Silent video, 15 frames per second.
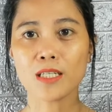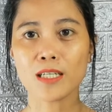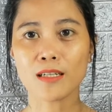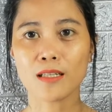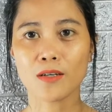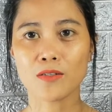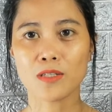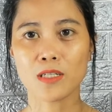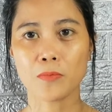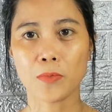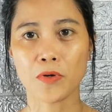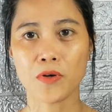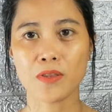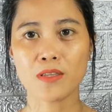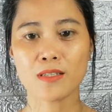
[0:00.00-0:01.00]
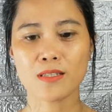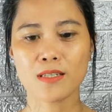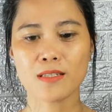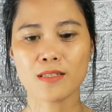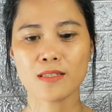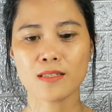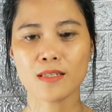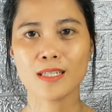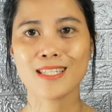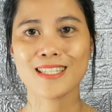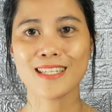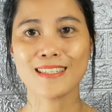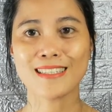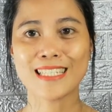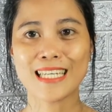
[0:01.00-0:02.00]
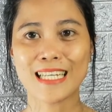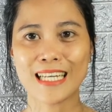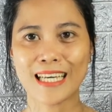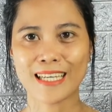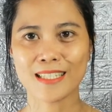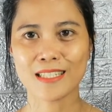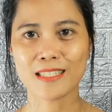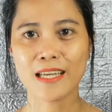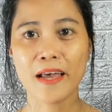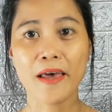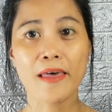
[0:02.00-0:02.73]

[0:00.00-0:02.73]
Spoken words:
enclosed in the parenthesis, Centilius.